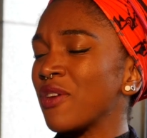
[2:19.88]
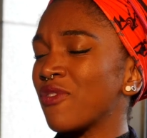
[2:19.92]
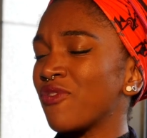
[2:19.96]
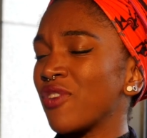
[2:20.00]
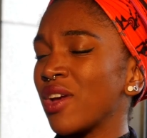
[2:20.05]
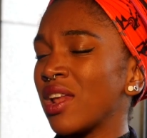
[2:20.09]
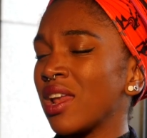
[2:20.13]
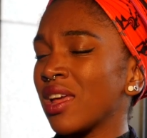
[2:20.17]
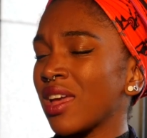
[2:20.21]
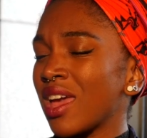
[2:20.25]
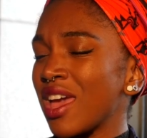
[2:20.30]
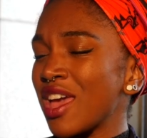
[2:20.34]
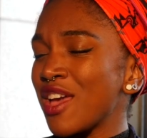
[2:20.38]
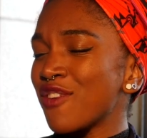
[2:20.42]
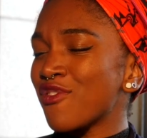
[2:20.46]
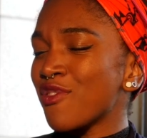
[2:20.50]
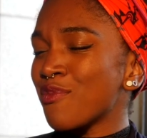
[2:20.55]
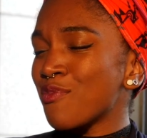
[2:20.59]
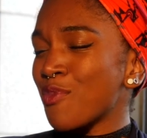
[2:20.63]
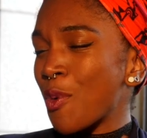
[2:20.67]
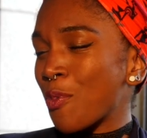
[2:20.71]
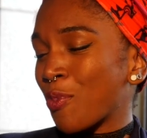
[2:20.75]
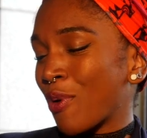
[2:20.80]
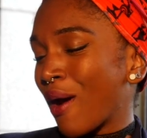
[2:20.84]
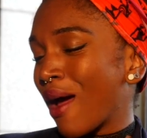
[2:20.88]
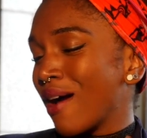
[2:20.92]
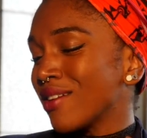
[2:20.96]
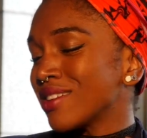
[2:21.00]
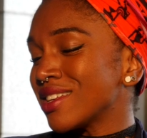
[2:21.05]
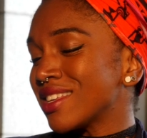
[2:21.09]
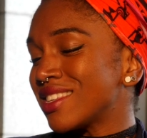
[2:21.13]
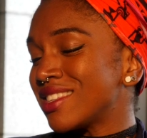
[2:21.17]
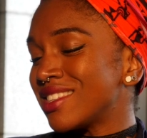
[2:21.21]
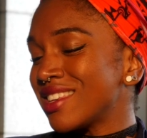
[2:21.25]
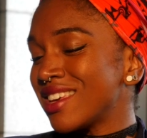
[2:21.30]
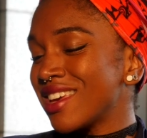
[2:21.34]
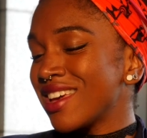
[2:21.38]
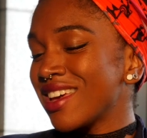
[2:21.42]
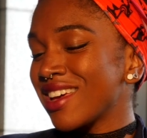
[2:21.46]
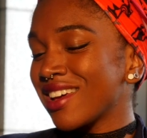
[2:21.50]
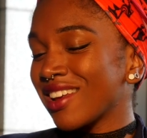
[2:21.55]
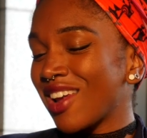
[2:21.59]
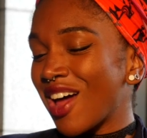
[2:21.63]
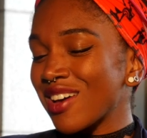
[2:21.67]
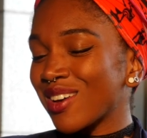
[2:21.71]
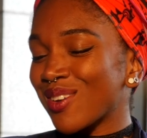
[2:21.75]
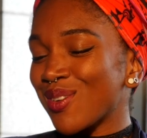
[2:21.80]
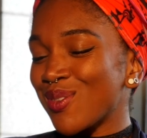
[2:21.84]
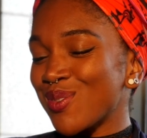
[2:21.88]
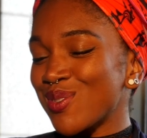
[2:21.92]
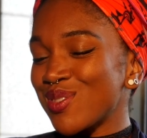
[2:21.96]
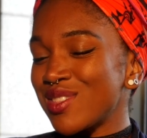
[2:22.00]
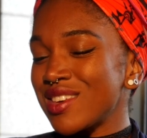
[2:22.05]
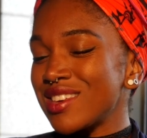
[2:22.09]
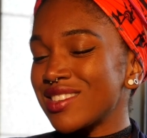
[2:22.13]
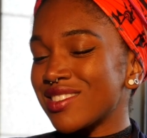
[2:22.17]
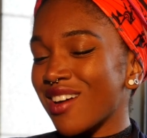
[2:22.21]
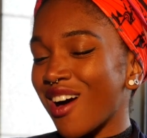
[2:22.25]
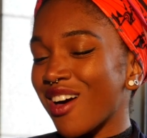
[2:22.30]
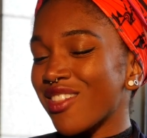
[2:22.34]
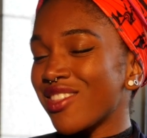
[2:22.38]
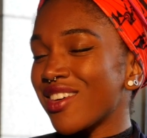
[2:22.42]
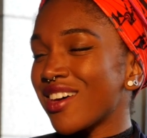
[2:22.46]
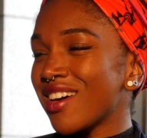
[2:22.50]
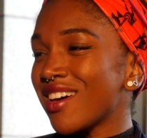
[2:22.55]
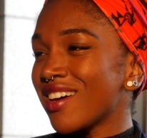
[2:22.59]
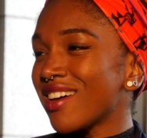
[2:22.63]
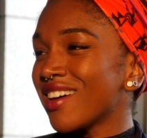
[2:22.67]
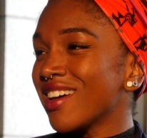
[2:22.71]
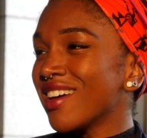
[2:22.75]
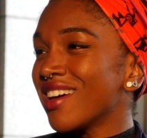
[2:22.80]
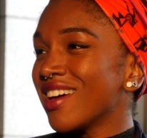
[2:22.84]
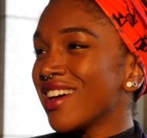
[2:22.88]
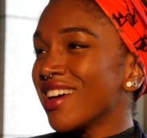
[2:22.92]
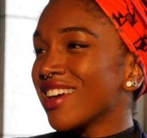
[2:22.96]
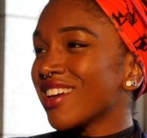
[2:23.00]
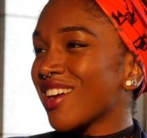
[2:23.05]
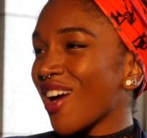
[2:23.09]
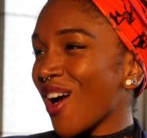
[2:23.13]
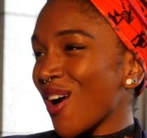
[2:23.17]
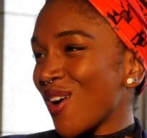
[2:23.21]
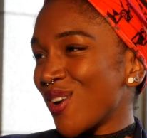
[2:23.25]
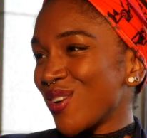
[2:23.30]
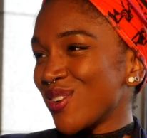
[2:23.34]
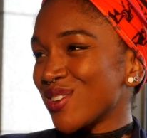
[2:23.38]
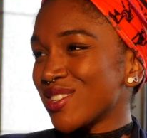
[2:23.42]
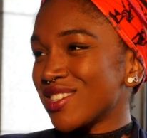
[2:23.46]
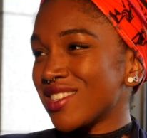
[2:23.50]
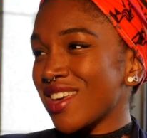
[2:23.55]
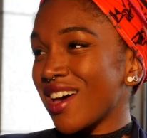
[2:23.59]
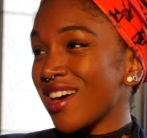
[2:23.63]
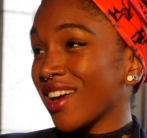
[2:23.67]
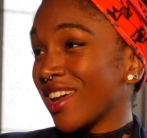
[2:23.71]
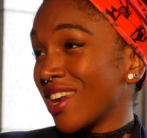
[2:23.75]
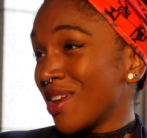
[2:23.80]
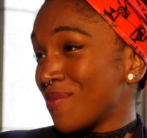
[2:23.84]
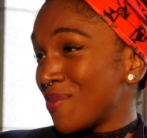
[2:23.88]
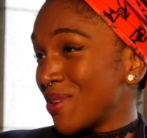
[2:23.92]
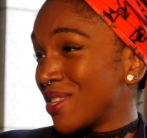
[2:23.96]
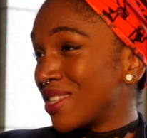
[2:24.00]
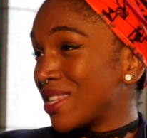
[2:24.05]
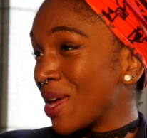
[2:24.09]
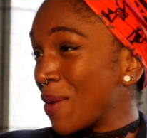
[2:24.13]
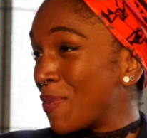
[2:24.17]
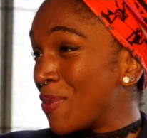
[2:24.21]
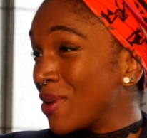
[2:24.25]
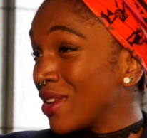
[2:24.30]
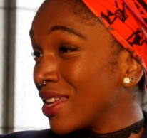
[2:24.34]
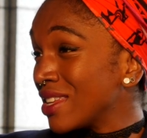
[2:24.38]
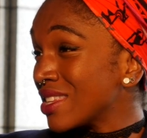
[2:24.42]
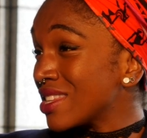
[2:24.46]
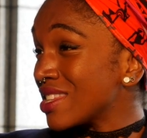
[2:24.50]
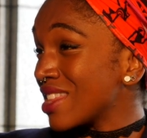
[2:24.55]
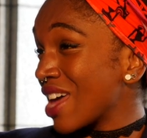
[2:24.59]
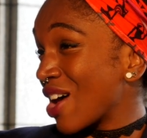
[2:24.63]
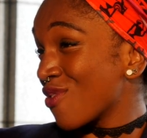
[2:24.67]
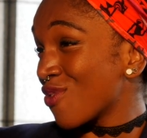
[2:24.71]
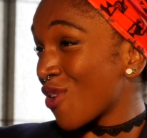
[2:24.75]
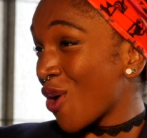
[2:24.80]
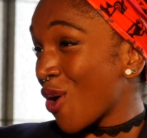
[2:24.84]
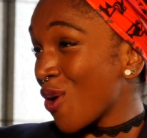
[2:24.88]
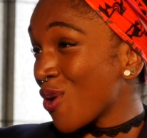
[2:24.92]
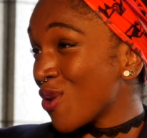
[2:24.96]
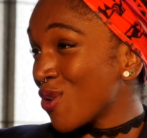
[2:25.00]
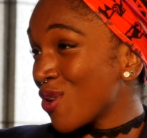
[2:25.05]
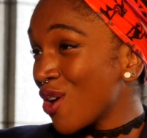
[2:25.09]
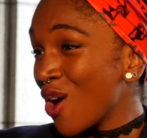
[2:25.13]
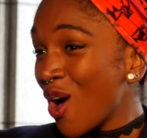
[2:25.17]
feeling even more proud of seeing, like, all these other girls that are going to be stepping into that role.